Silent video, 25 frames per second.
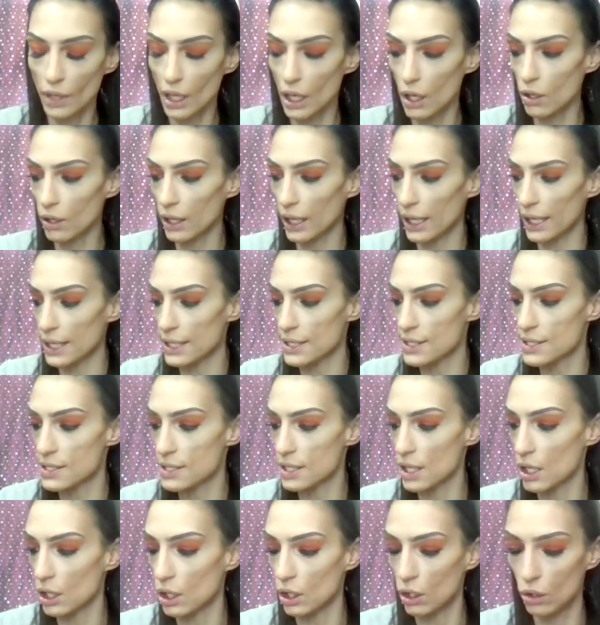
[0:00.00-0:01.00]
Okay,
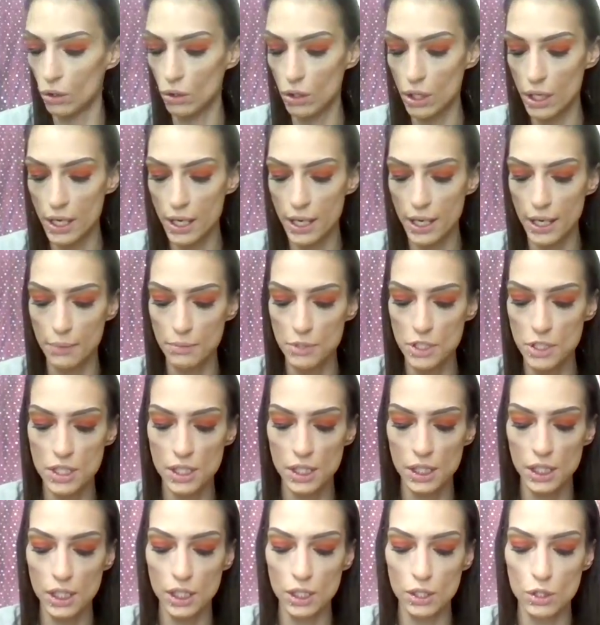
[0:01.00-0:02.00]
so I'm just
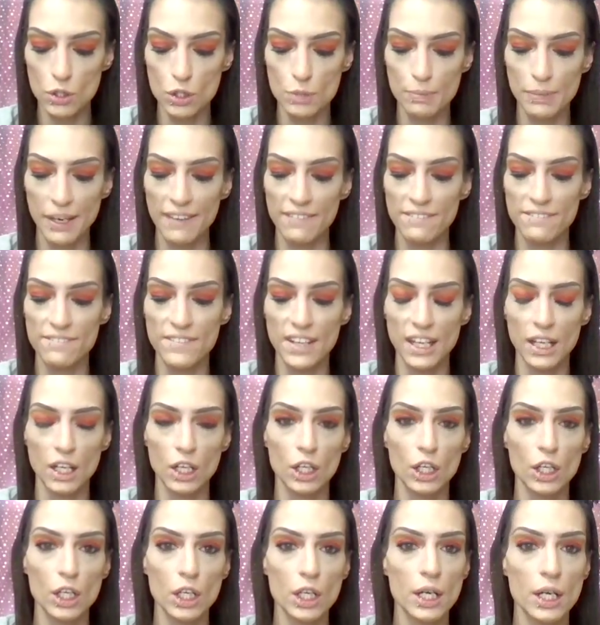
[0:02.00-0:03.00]
going to use my
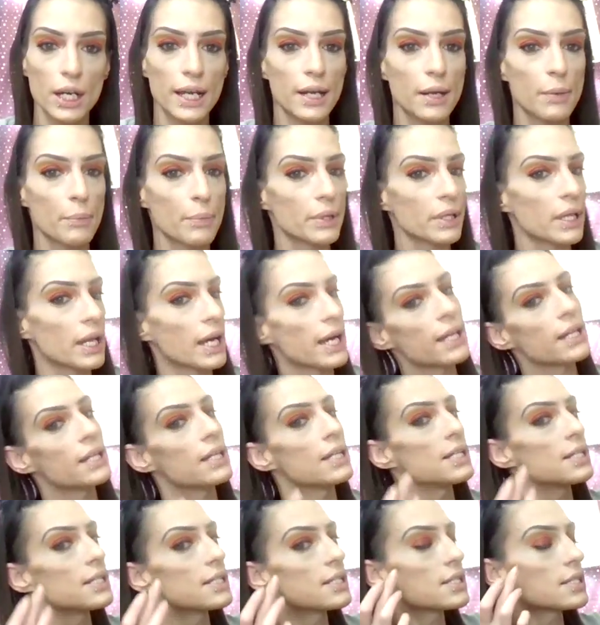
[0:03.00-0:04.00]
finger and apply
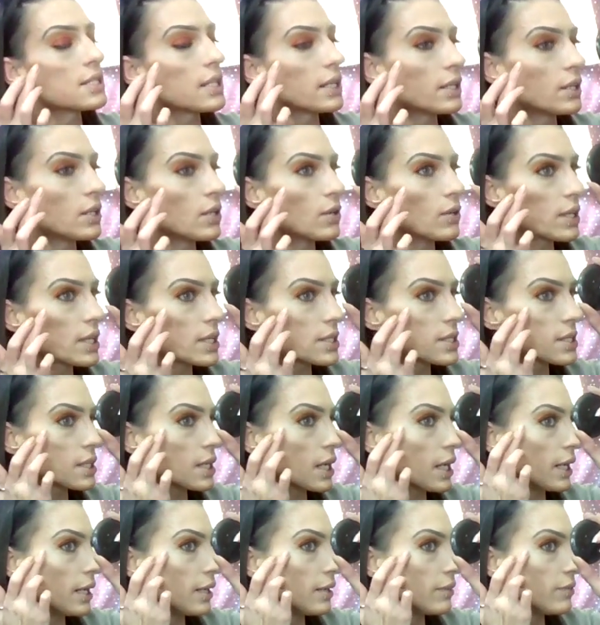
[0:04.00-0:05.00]
this. I know that's
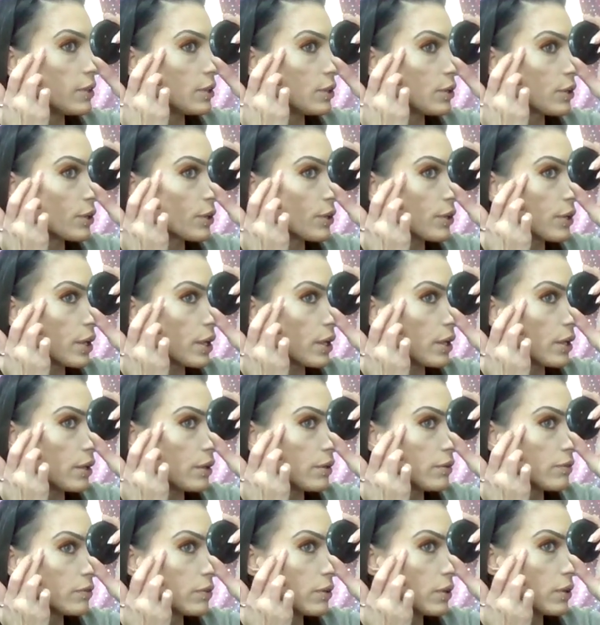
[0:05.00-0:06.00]
kind of unheard
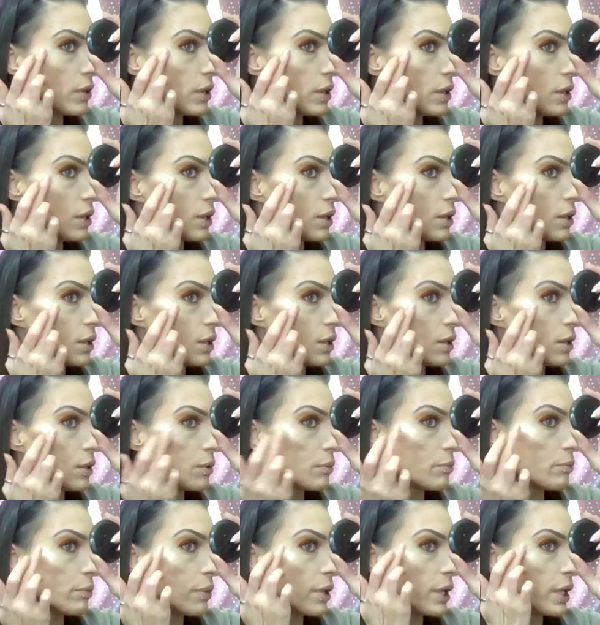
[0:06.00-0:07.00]
of,
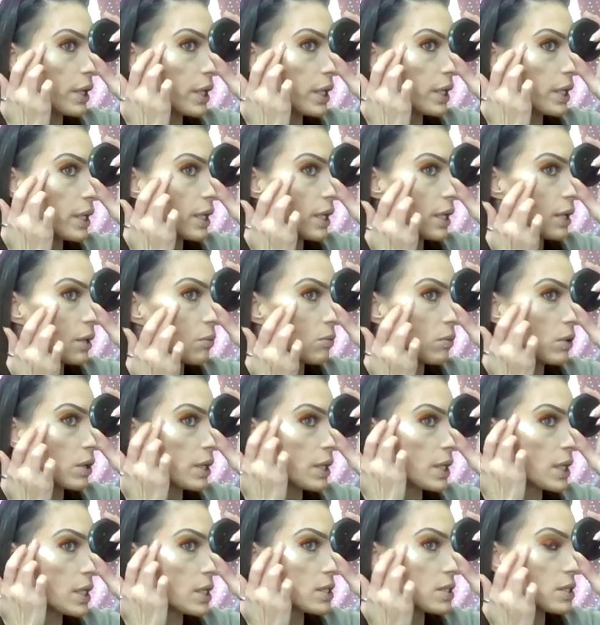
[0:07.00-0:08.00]
but I
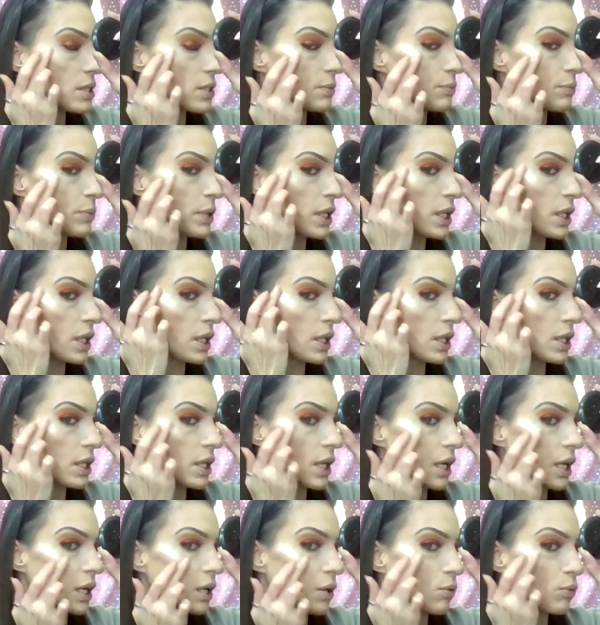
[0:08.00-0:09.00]
want it to be
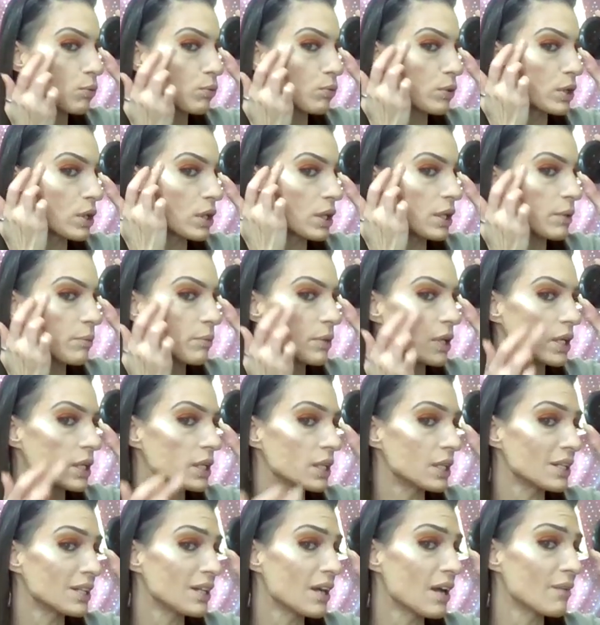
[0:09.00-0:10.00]
like really
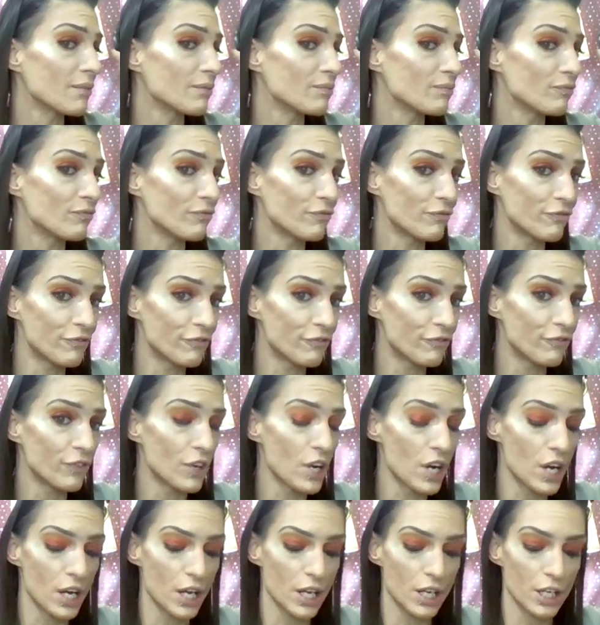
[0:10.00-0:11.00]
blinding.
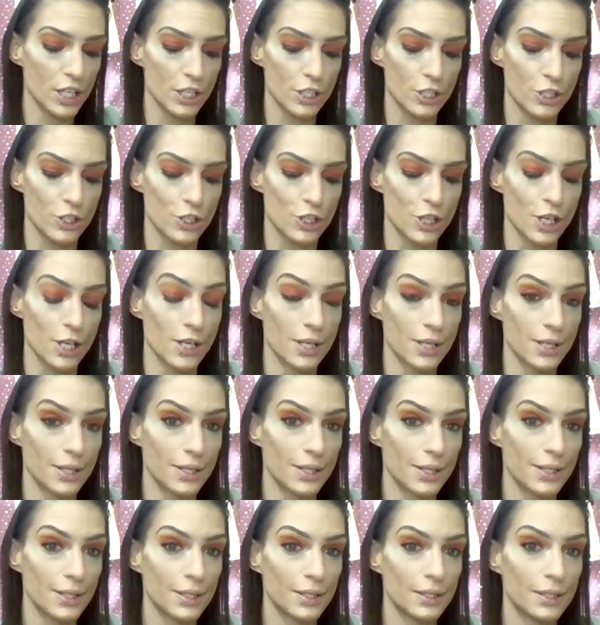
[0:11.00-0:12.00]
Fudge!
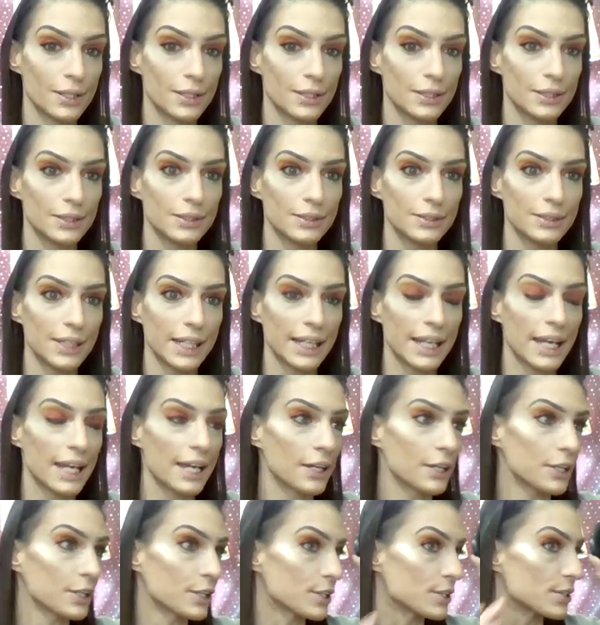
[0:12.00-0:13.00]
Oh, I
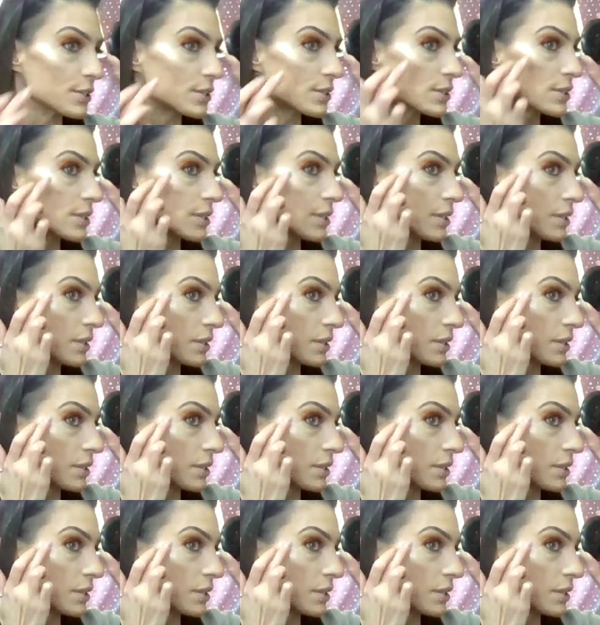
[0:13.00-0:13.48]
can't curse.